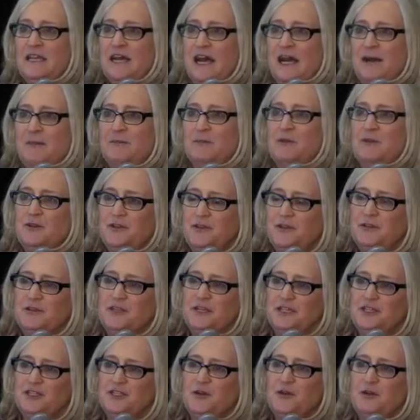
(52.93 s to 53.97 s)
could you,
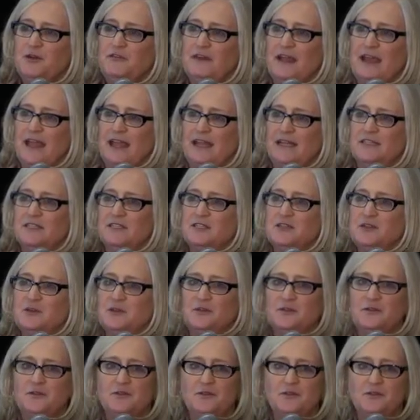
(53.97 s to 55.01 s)
a show of hands,
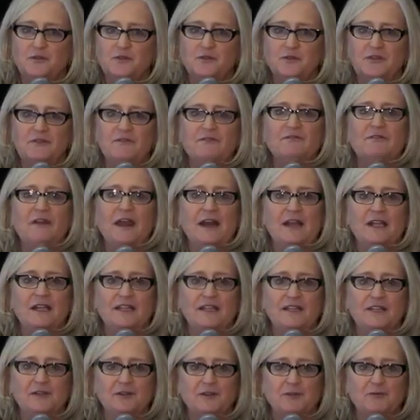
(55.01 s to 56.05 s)
those who
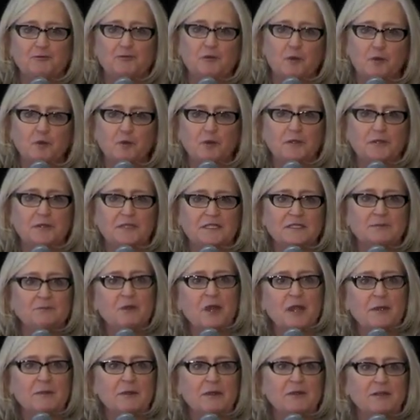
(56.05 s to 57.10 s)
define their role as
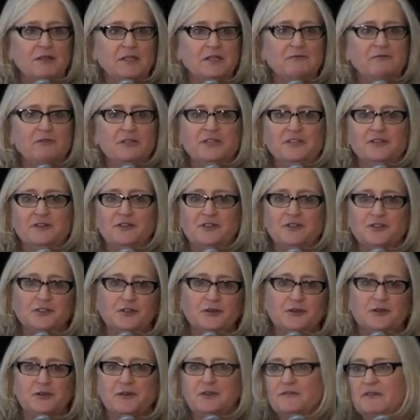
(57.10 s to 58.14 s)
primarily research
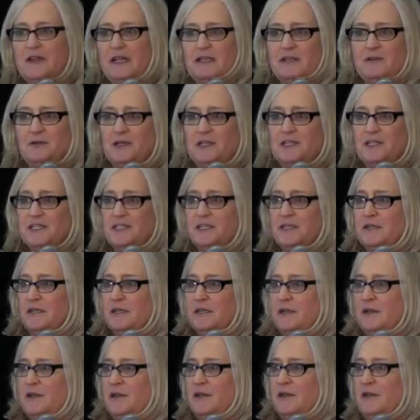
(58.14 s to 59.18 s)
or evaluation?